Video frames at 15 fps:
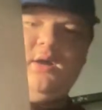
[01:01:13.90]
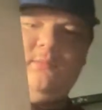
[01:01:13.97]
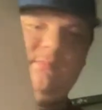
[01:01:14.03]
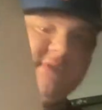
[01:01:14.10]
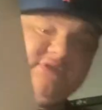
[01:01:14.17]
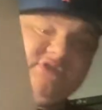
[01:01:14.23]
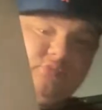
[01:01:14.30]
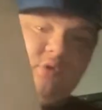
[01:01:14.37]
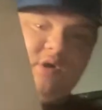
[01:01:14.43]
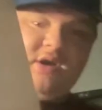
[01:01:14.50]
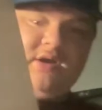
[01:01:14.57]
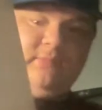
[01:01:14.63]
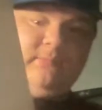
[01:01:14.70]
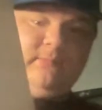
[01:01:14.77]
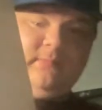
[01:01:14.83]
this is
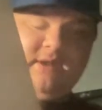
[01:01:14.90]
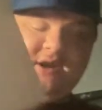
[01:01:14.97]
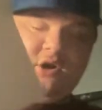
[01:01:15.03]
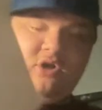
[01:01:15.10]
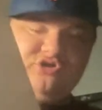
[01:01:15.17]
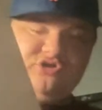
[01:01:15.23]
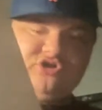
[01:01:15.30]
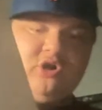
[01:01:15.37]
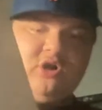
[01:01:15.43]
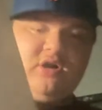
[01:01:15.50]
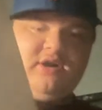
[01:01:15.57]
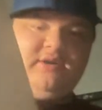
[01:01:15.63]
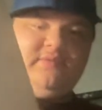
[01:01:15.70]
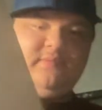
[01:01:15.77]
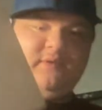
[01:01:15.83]
where it all
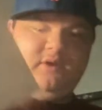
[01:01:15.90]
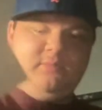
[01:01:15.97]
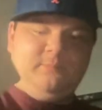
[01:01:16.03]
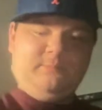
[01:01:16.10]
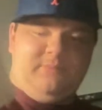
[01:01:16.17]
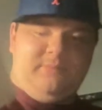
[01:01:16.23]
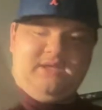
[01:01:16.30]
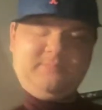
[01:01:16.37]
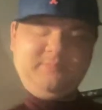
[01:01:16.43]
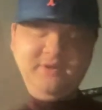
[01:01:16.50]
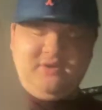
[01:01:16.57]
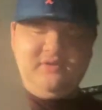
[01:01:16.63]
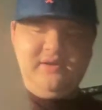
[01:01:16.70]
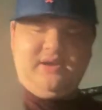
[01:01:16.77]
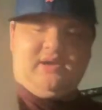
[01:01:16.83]
started. The big
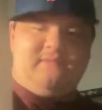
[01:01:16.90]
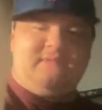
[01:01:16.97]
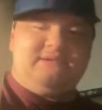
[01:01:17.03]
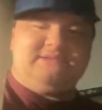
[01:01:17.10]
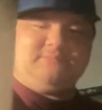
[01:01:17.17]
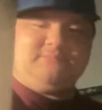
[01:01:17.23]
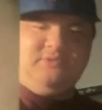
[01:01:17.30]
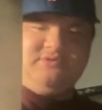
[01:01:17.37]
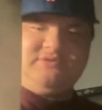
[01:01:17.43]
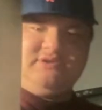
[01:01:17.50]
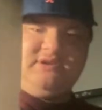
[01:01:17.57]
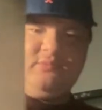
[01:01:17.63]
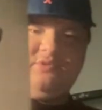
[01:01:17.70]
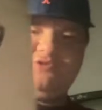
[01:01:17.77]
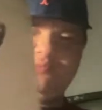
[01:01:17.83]
period of his
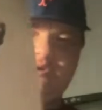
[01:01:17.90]
music was